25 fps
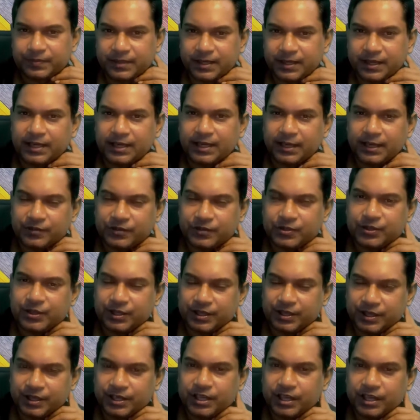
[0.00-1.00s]
I'd love to
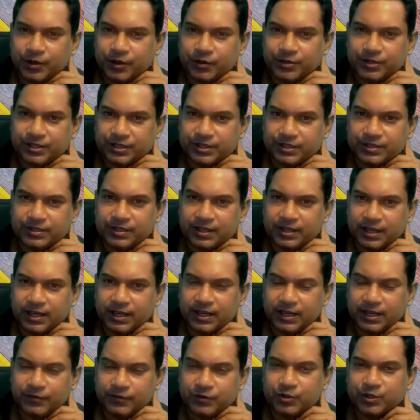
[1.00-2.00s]
hear the counter.
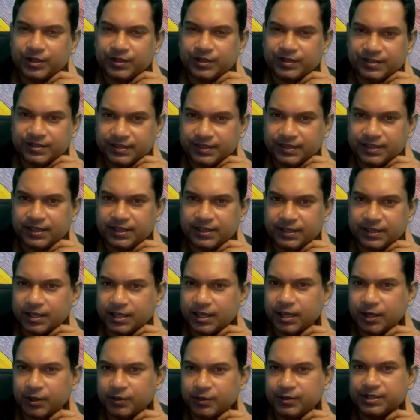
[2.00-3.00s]
I'd love to consider the
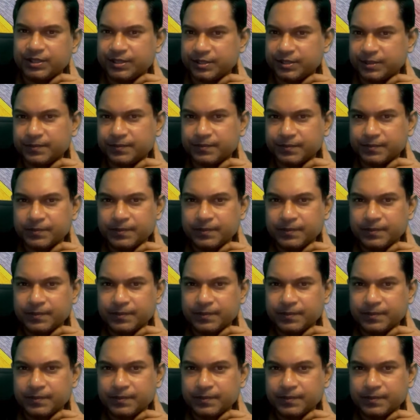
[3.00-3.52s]
counter.